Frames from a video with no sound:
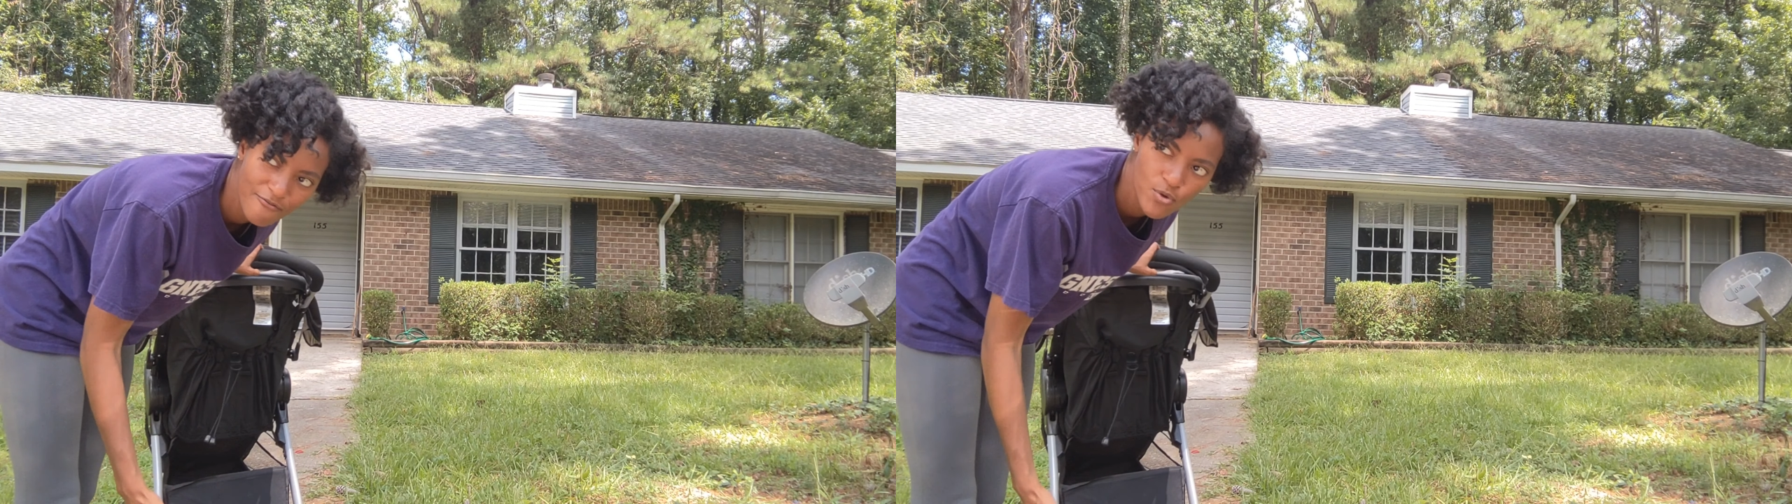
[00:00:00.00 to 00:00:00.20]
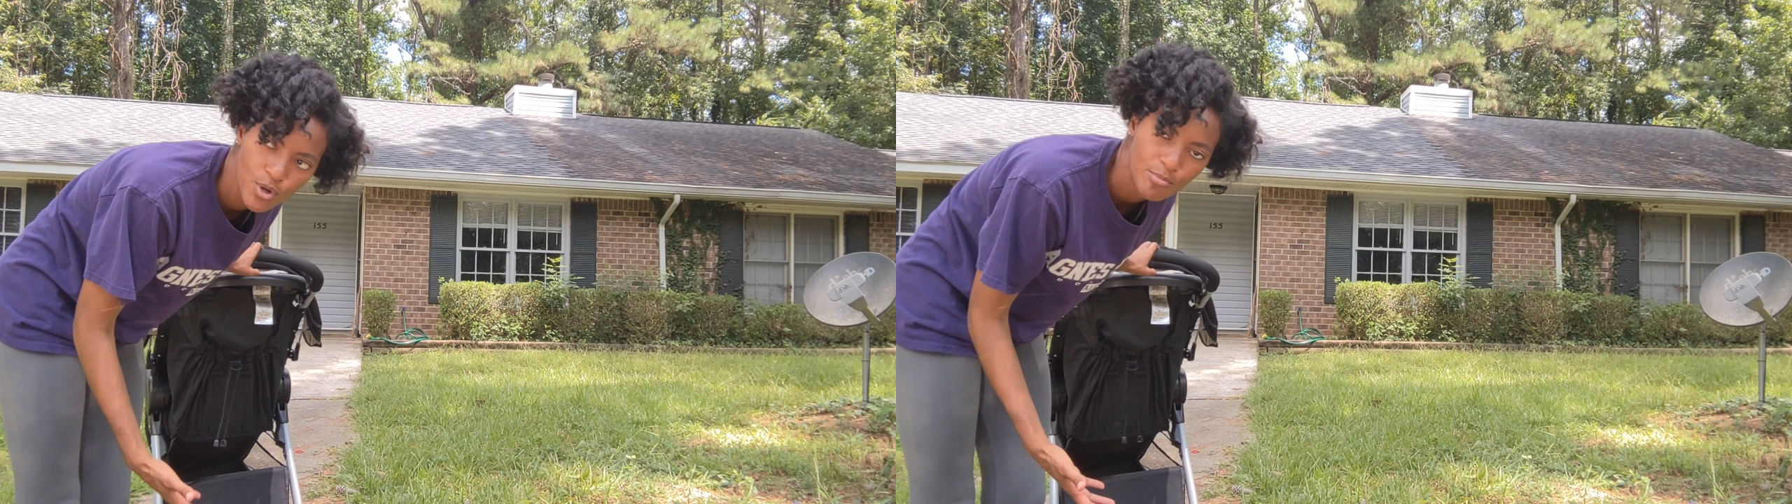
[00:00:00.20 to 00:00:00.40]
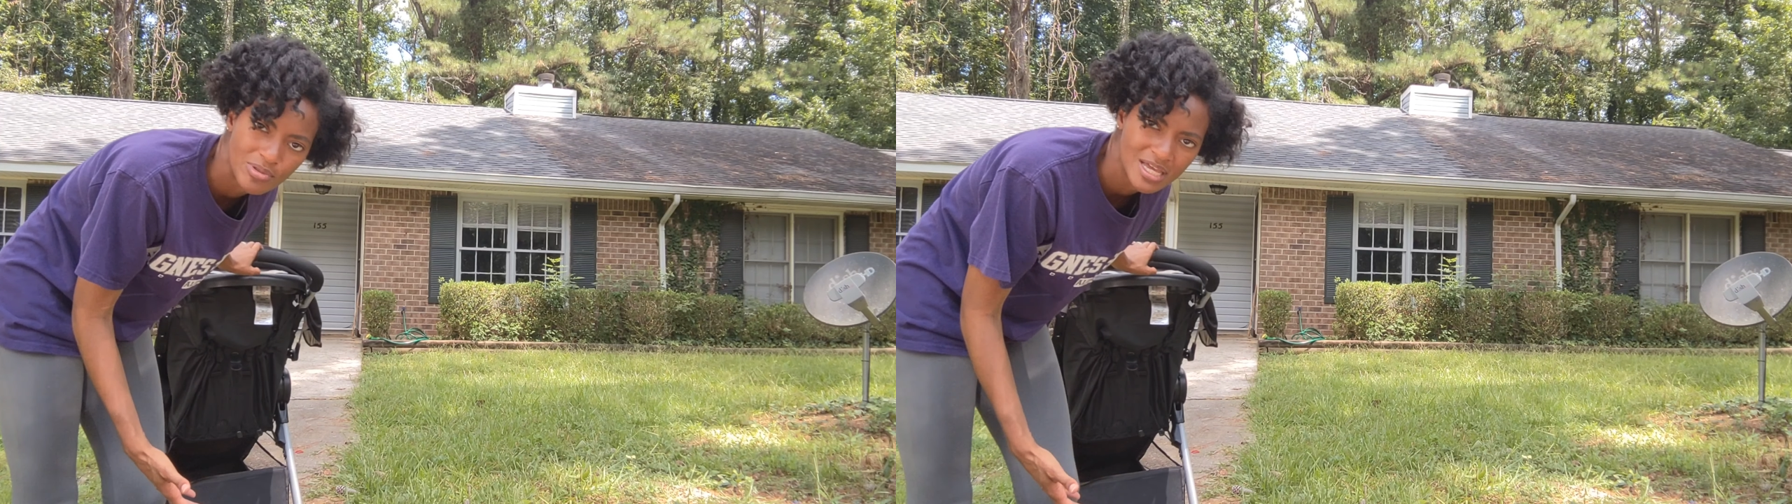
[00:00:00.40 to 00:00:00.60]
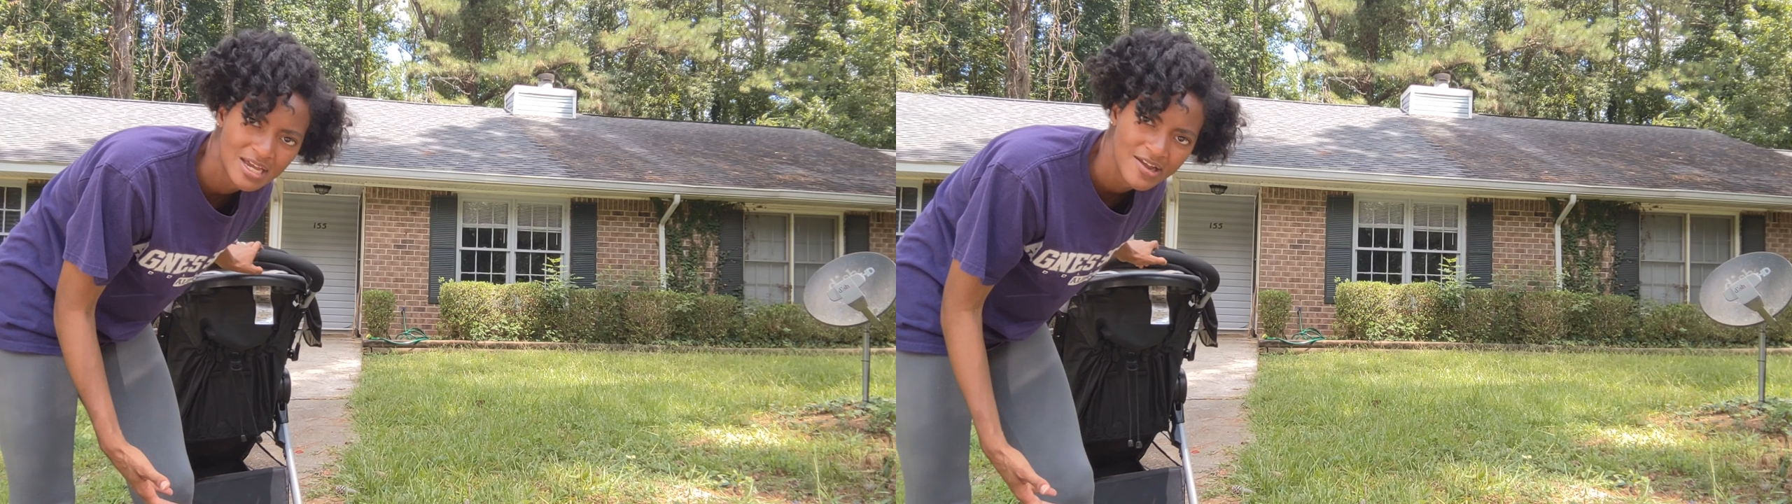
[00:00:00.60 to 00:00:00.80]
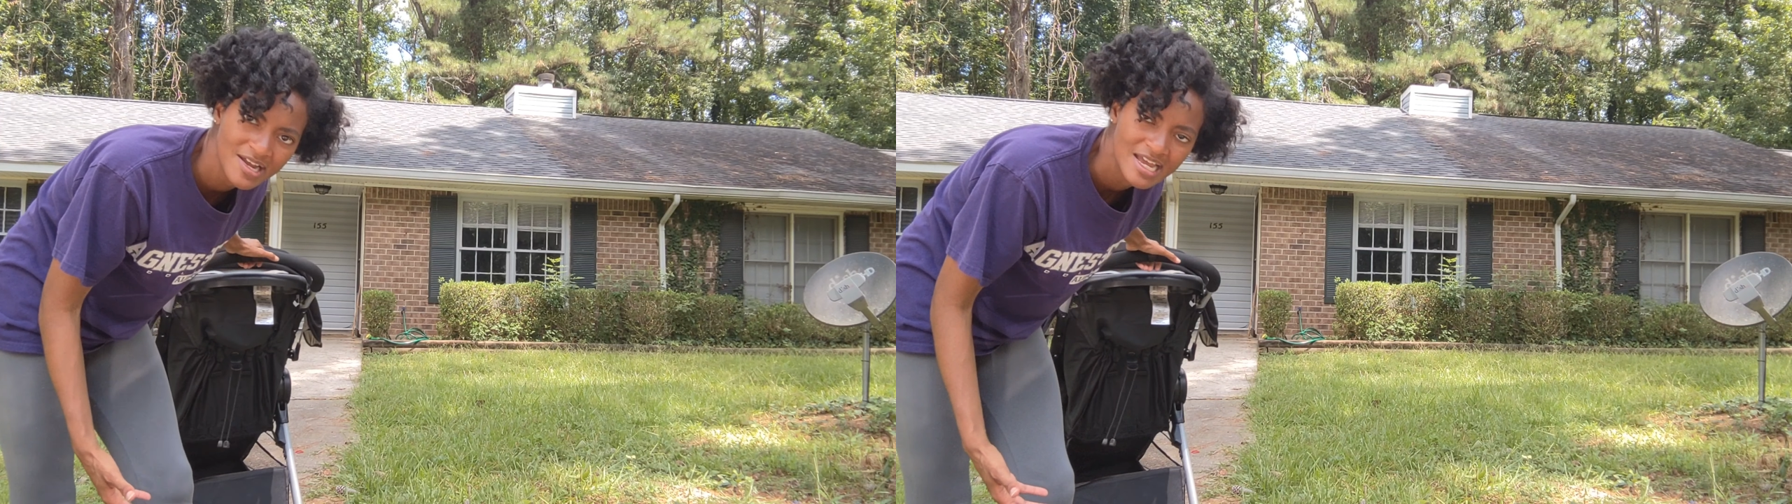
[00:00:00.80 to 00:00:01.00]
for
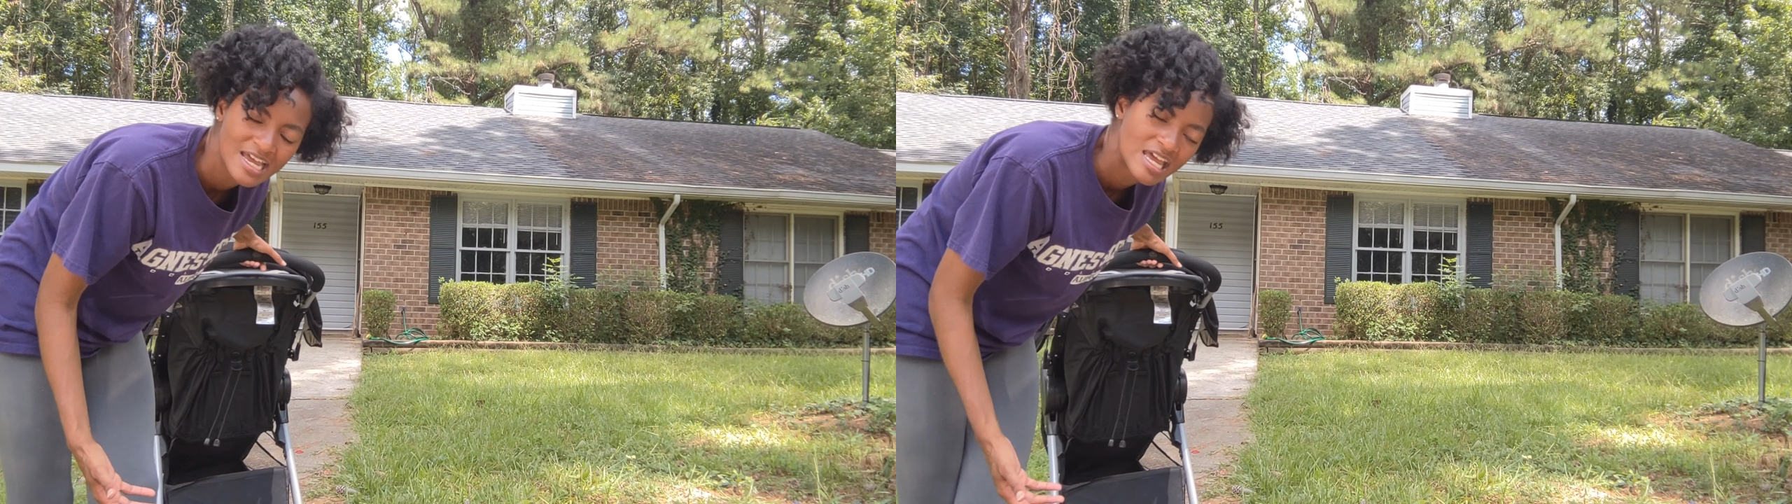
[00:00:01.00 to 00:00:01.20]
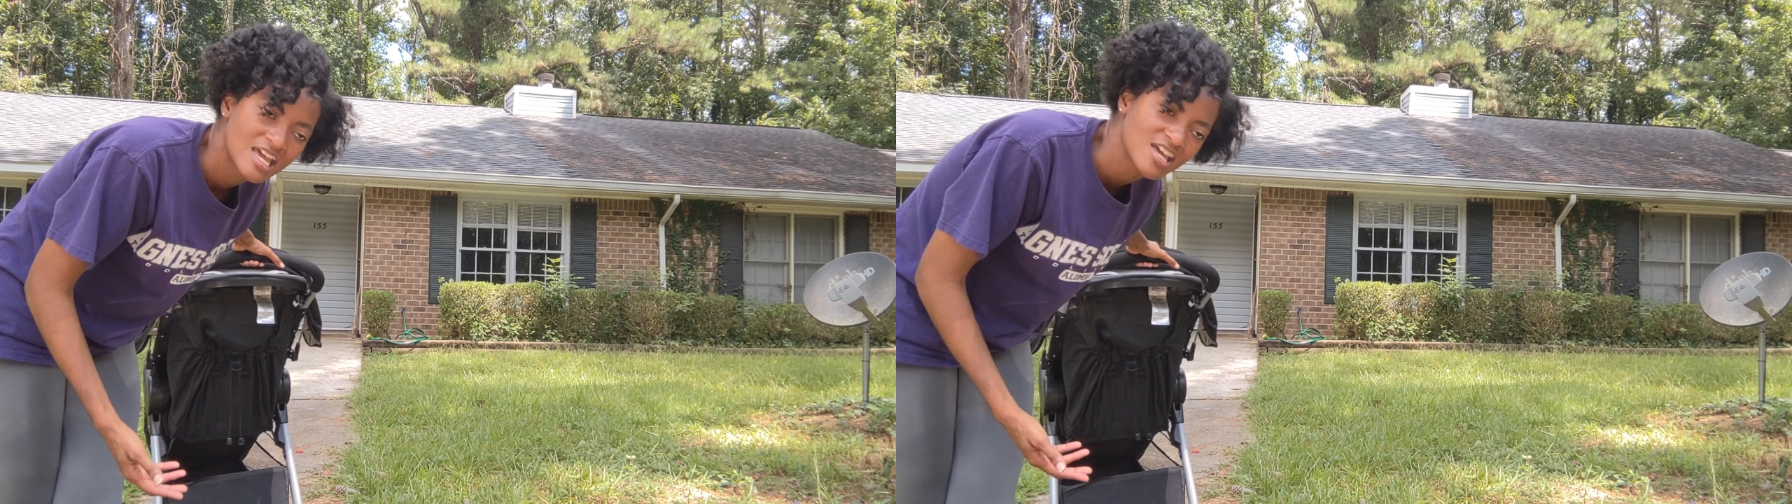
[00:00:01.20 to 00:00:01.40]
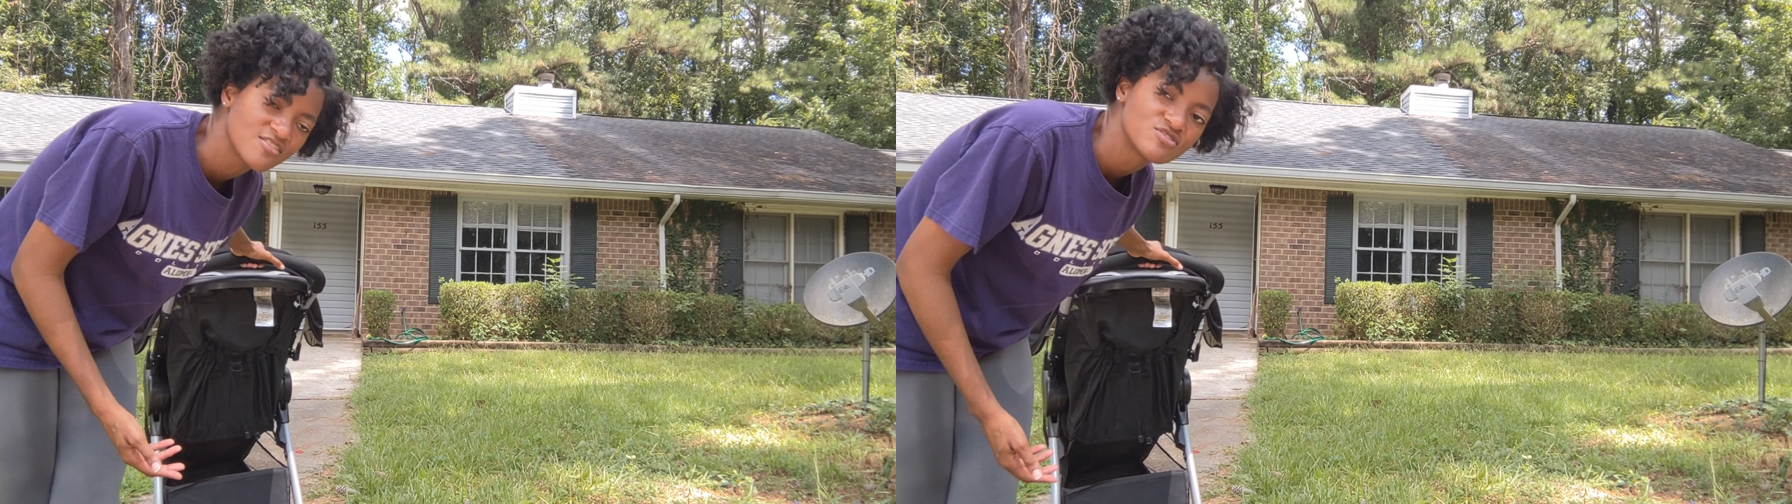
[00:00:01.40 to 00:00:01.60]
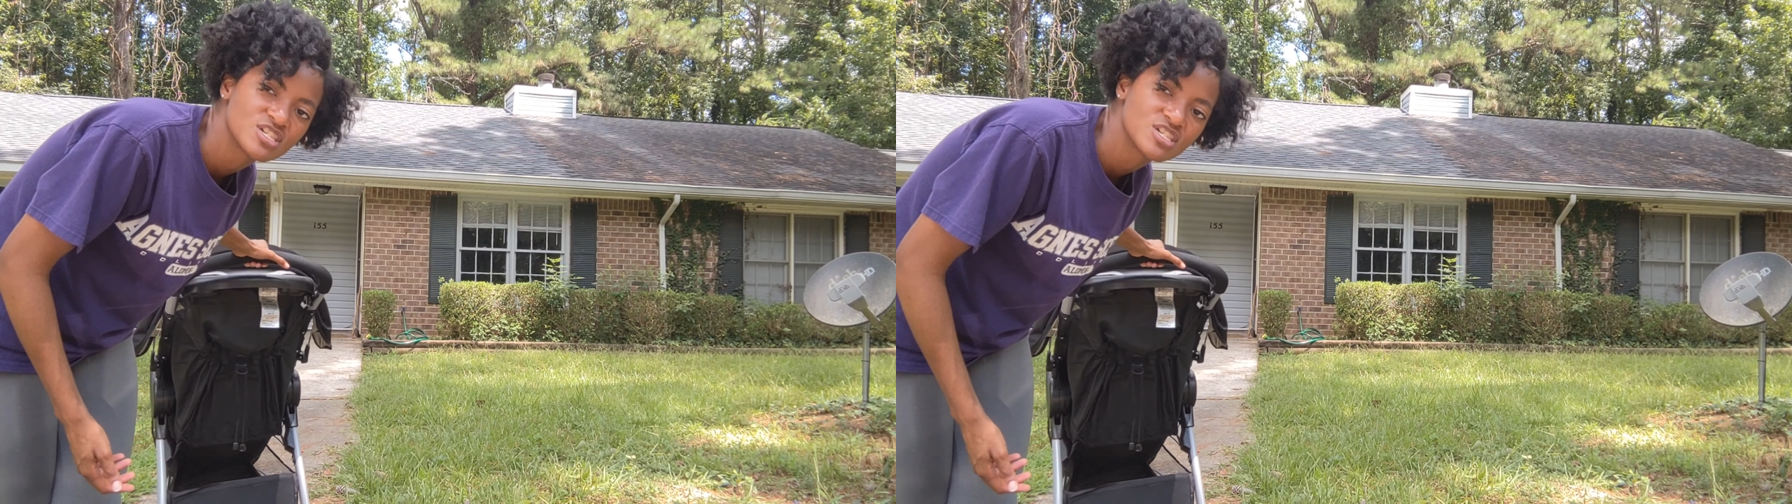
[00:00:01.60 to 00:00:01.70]
Blair if